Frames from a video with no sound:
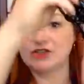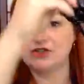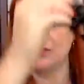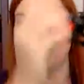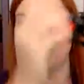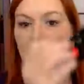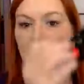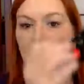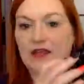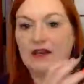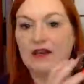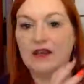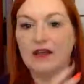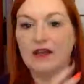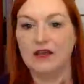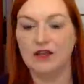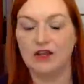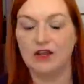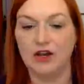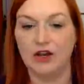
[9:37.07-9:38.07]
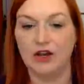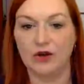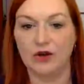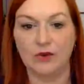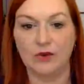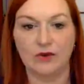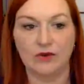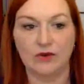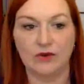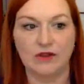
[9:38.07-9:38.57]
of it, you
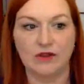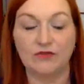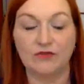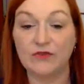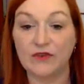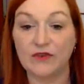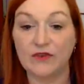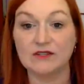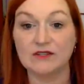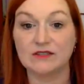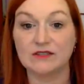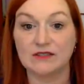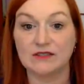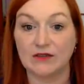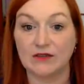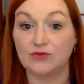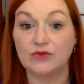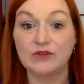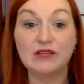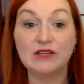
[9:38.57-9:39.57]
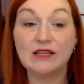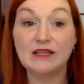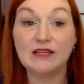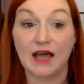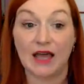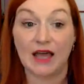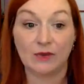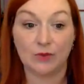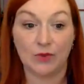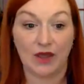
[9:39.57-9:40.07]
know, it feels really
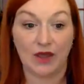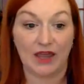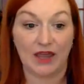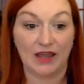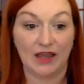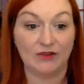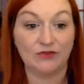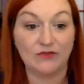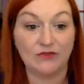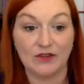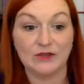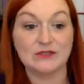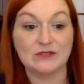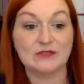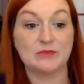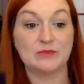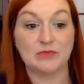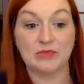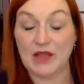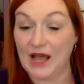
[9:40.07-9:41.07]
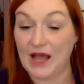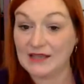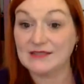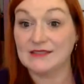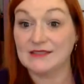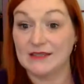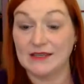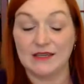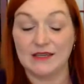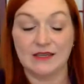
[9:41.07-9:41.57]
lightweight. It feels
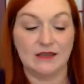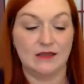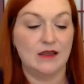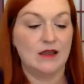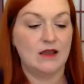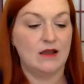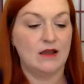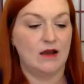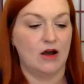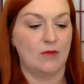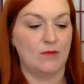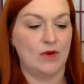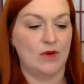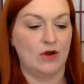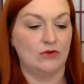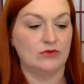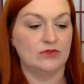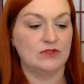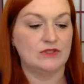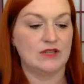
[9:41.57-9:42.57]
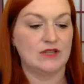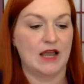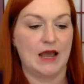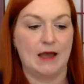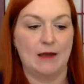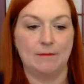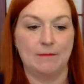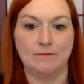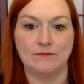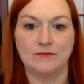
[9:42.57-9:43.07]
plasticky almost.
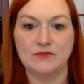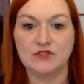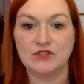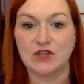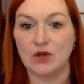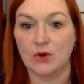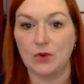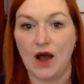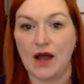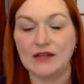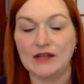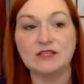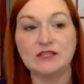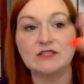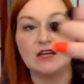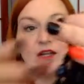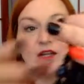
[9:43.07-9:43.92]
Um, so I just thought